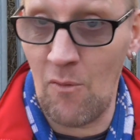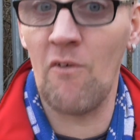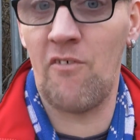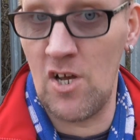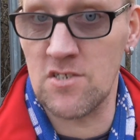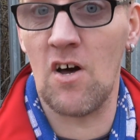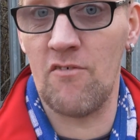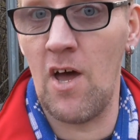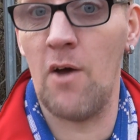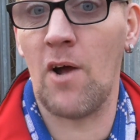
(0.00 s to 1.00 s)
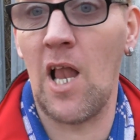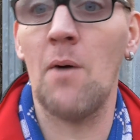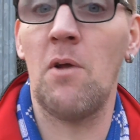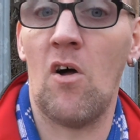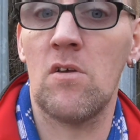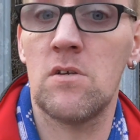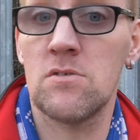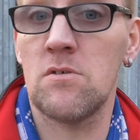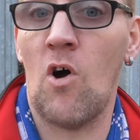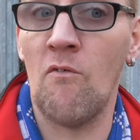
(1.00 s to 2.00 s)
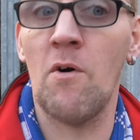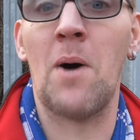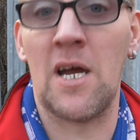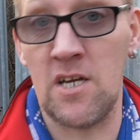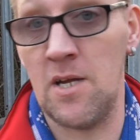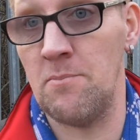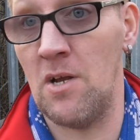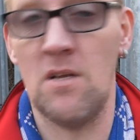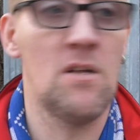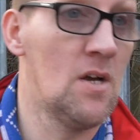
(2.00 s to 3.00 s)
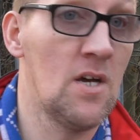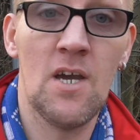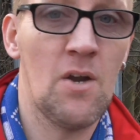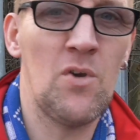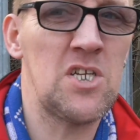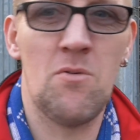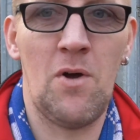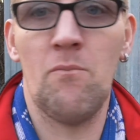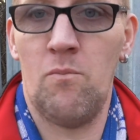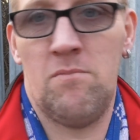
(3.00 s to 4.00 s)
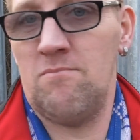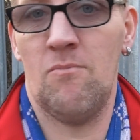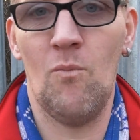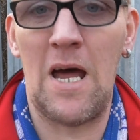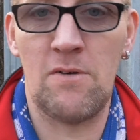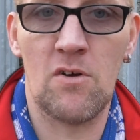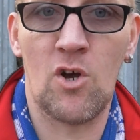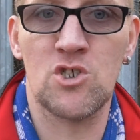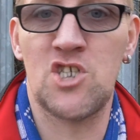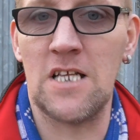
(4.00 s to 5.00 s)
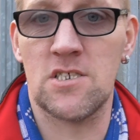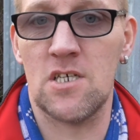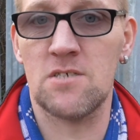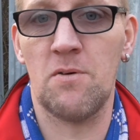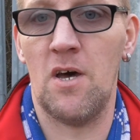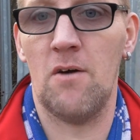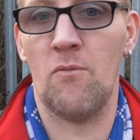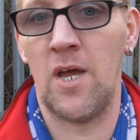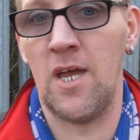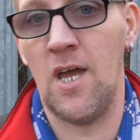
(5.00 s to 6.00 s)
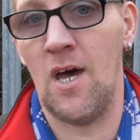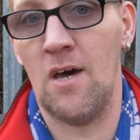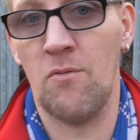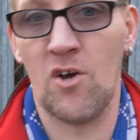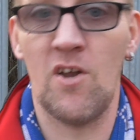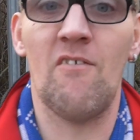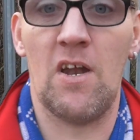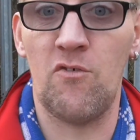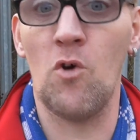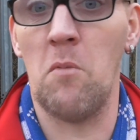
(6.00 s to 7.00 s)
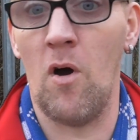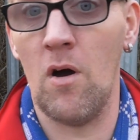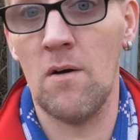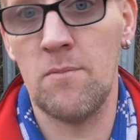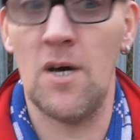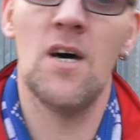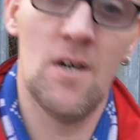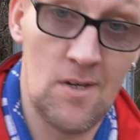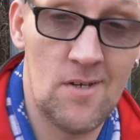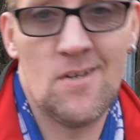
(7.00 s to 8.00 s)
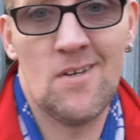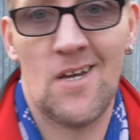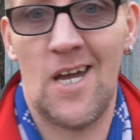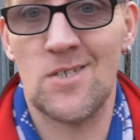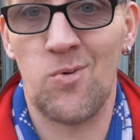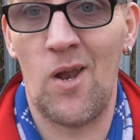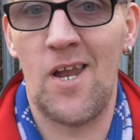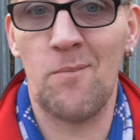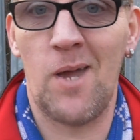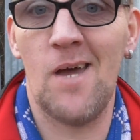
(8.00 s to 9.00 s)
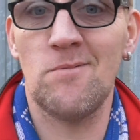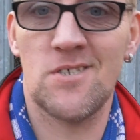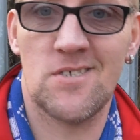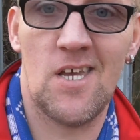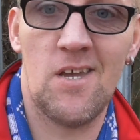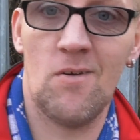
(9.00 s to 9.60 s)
That was first half, yeah. We're climbing on over the back of him. And we had good chances, but we could have had a few more. But it's one of them games, you see.